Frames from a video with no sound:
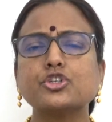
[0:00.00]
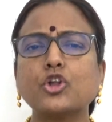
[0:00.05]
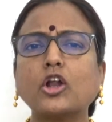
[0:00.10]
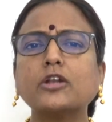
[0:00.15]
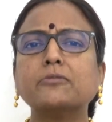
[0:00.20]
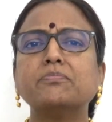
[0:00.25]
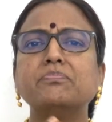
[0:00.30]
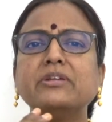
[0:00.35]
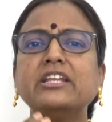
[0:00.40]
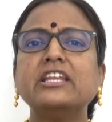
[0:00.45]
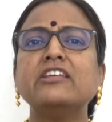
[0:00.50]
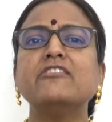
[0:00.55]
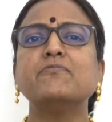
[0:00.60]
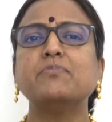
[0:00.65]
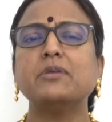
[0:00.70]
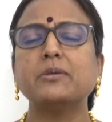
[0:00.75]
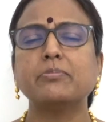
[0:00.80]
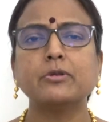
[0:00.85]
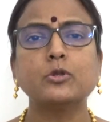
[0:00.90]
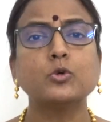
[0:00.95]
not believe
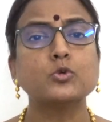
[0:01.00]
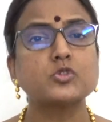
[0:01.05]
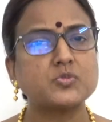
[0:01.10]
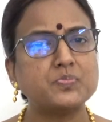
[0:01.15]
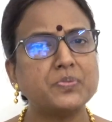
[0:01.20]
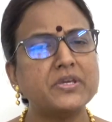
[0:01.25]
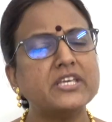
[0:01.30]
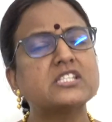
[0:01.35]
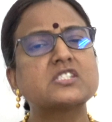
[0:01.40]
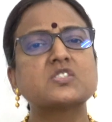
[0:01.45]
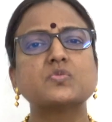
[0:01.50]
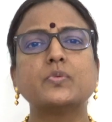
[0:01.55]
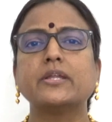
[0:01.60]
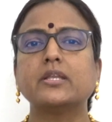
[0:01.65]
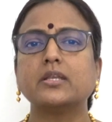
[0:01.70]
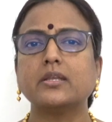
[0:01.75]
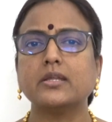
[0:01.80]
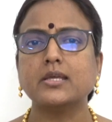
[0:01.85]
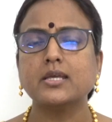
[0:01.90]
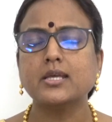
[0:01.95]
people who speak
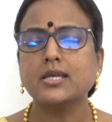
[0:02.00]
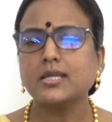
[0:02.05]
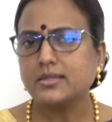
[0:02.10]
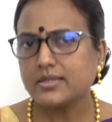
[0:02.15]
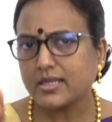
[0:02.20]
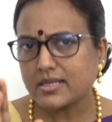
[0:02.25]
sweetly.